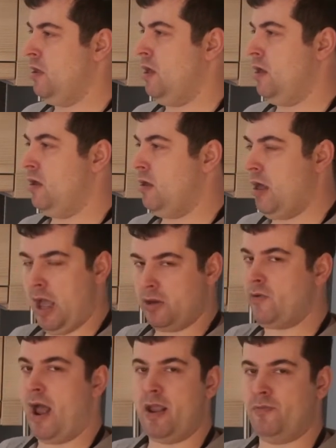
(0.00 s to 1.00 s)
I
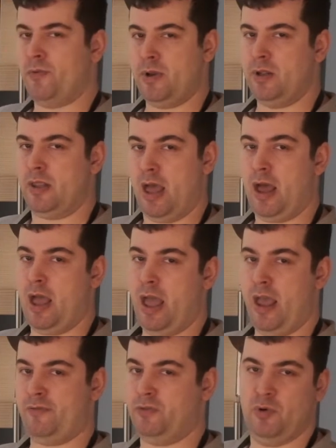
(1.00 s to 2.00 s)
drive when I
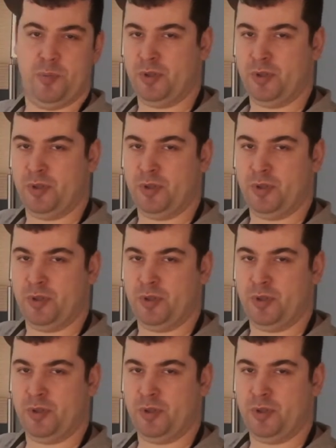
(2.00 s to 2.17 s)
have to,